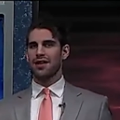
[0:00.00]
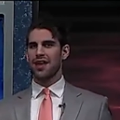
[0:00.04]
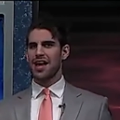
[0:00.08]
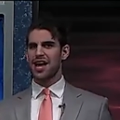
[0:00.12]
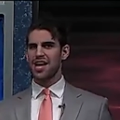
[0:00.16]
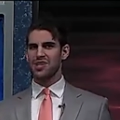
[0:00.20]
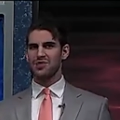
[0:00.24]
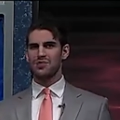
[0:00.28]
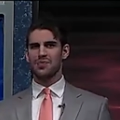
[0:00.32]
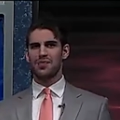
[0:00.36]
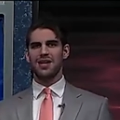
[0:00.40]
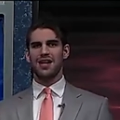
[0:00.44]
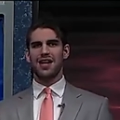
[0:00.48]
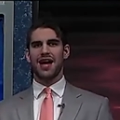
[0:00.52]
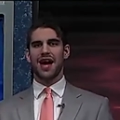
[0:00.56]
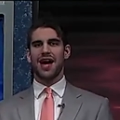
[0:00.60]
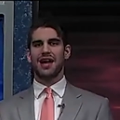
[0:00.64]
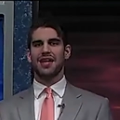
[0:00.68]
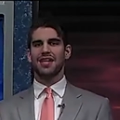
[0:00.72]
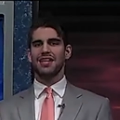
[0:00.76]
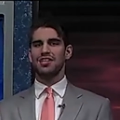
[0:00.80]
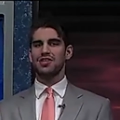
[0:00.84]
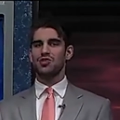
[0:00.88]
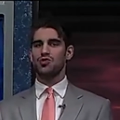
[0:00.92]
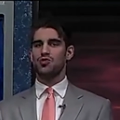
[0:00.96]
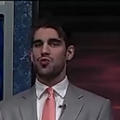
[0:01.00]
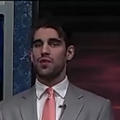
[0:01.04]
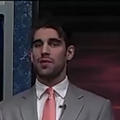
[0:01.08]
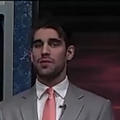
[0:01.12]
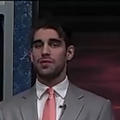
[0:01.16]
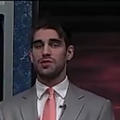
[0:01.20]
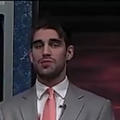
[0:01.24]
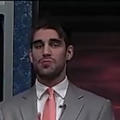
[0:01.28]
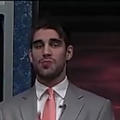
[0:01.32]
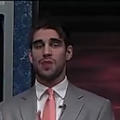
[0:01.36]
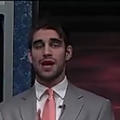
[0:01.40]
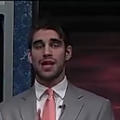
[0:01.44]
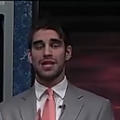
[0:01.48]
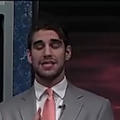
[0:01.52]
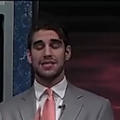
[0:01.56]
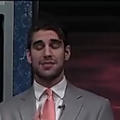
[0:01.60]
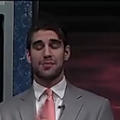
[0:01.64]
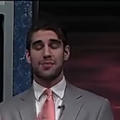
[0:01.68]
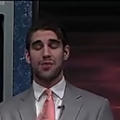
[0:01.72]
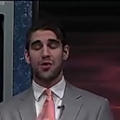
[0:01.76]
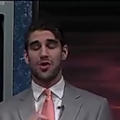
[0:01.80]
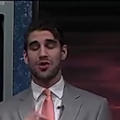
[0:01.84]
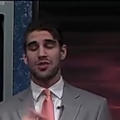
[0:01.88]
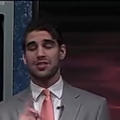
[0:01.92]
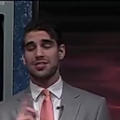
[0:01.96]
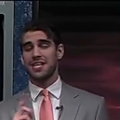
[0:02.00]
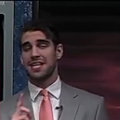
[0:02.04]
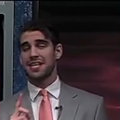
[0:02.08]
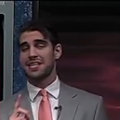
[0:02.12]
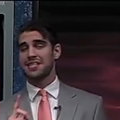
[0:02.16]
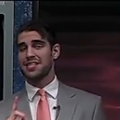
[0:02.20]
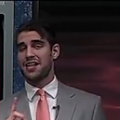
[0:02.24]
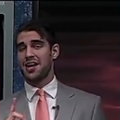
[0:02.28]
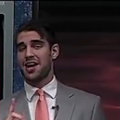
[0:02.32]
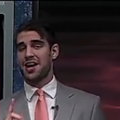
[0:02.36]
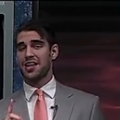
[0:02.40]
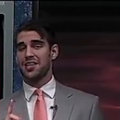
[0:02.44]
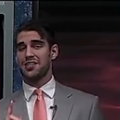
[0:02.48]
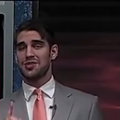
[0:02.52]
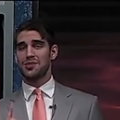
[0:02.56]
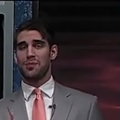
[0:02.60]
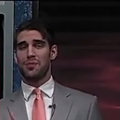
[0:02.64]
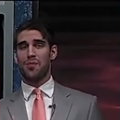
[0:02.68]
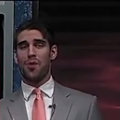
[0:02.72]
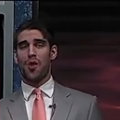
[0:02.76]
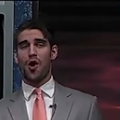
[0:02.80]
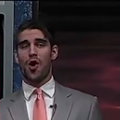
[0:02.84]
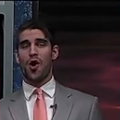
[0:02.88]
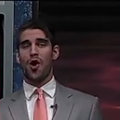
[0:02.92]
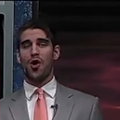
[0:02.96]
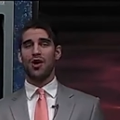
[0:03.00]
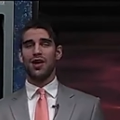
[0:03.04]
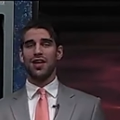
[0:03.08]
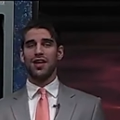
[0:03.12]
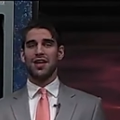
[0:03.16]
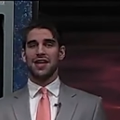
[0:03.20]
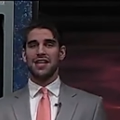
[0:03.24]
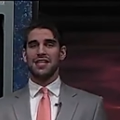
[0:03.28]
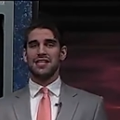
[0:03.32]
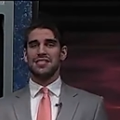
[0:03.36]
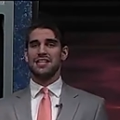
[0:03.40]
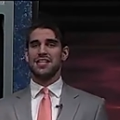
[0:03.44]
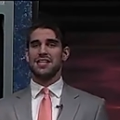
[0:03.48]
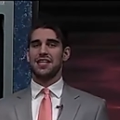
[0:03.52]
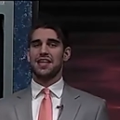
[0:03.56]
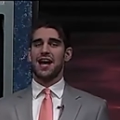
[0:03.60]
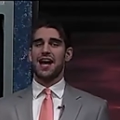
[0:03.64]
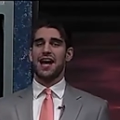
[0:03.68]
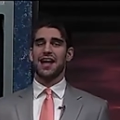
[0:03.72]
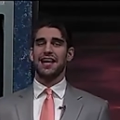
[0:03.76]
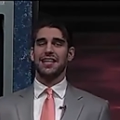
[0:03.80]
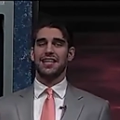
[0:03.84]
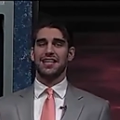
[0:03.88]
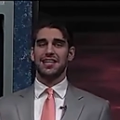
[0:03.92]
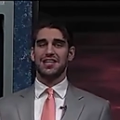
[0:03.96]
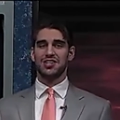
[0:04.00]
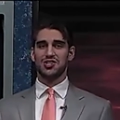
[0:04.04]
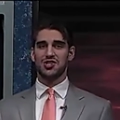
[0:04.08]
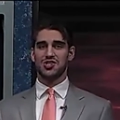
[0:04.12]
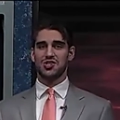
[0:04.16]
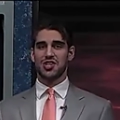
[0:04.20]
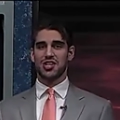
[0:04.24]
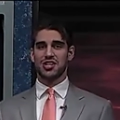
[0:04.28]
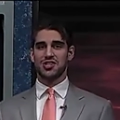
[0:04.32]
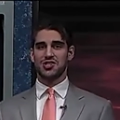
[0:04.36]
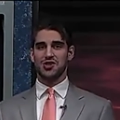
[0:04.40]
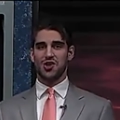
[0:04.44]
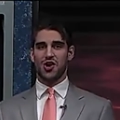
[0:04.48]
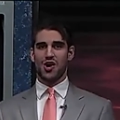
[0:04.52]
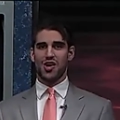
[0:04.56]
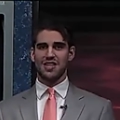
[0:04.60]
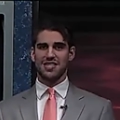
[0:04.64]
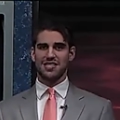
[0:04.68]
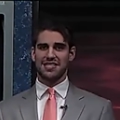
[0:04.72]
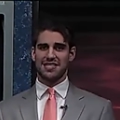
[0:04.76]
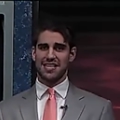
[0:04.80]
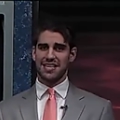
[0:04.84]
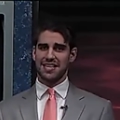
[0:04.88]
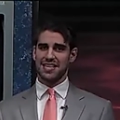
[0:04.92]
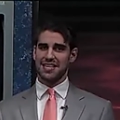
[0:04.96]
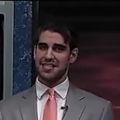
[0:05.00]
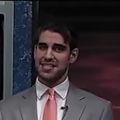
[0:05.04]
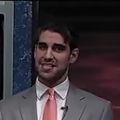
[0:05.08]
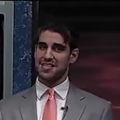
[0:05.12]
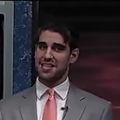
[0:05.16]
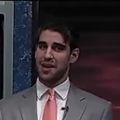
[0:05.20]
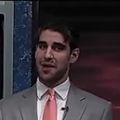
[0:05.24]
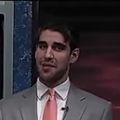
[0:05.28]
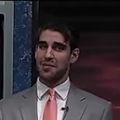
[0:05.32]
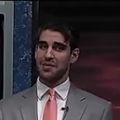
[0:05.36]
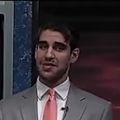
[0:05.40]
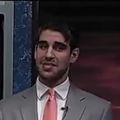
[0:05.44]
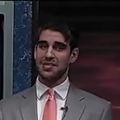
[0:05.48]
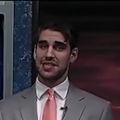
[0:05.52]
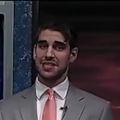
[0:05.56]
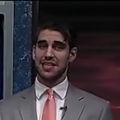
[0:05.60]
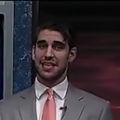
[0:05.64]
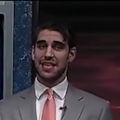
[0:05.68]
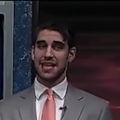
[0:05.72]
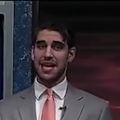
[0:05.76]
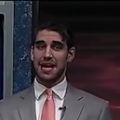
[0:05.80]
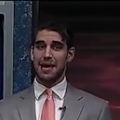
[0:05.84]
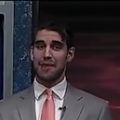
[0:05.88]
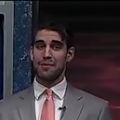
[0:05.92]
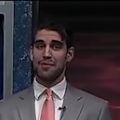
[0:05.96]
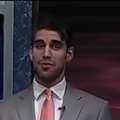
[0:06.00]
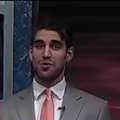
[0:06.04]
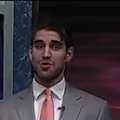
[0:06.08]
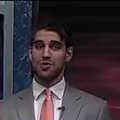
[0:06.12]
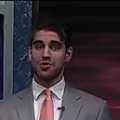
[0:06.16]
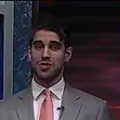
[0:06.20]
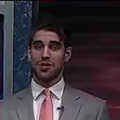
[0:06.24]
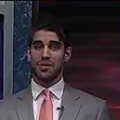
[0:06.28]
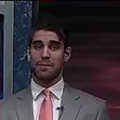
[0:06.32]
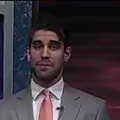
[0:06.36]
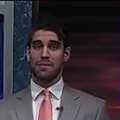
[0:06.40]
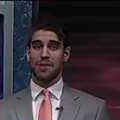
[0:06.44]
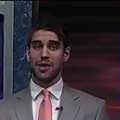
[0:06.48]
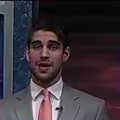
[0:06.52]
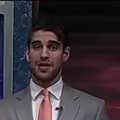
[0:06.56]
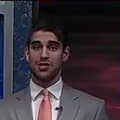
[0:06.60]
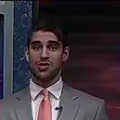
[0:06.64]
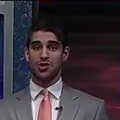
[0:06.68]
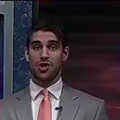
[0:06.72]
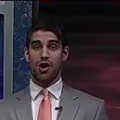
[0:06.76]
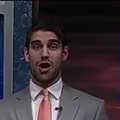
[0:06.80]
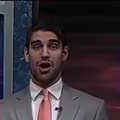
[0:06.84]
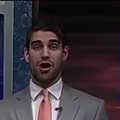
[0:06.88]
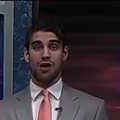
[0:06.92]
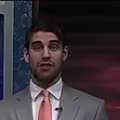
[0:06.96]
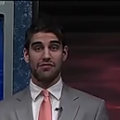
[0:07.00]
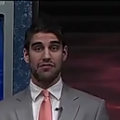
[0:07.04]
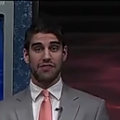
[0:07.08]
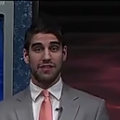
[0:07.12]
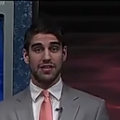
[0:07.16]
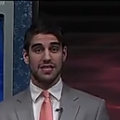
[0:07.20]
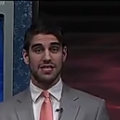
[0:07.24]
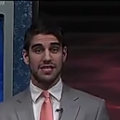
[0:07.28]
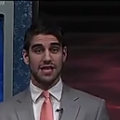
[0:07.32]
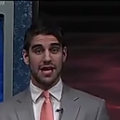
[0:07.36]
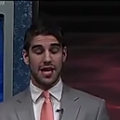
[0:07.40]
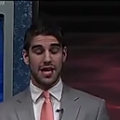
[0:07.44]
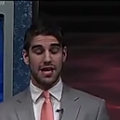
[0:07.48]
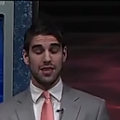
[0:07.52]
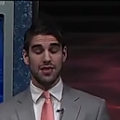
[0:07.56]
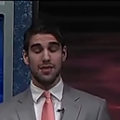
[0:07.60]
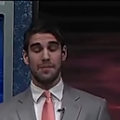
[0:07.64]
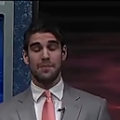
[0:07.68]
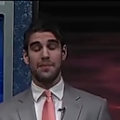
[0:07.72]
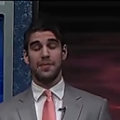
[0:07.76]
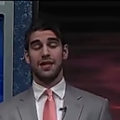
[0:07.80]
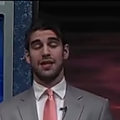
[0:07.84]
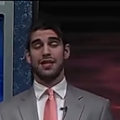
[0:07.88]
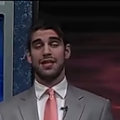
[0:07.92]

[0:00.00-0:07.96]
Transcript: Last but not least, women's basketball takes on DePaul Tonight in Cintas, Deacons come into the game boasting best offense in the